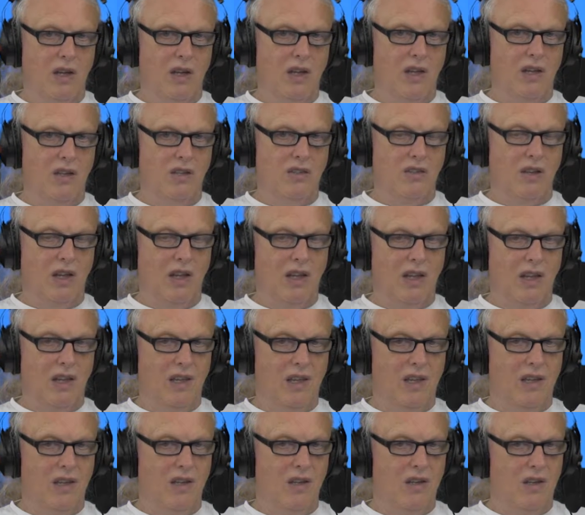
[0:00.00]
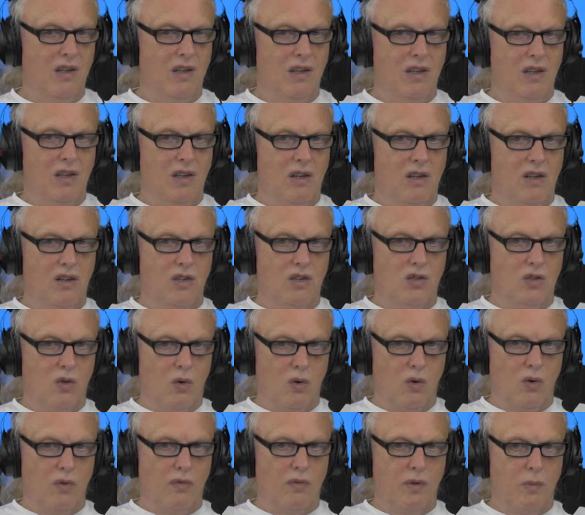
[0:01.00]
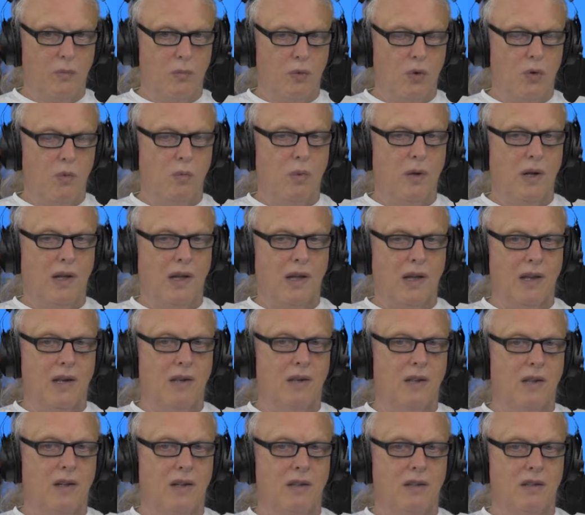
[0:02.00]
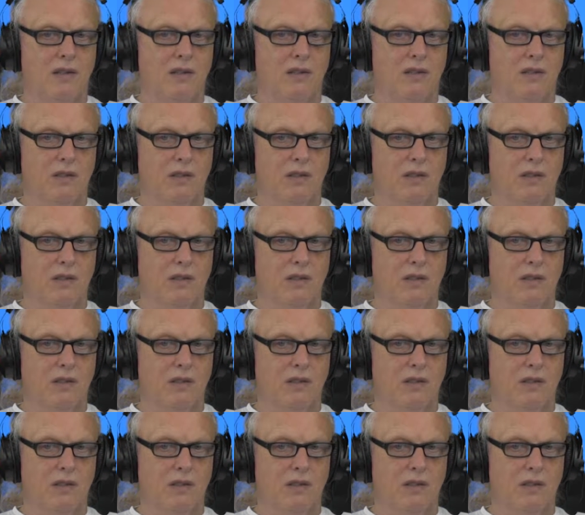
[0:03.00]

It is a sort of a propaganda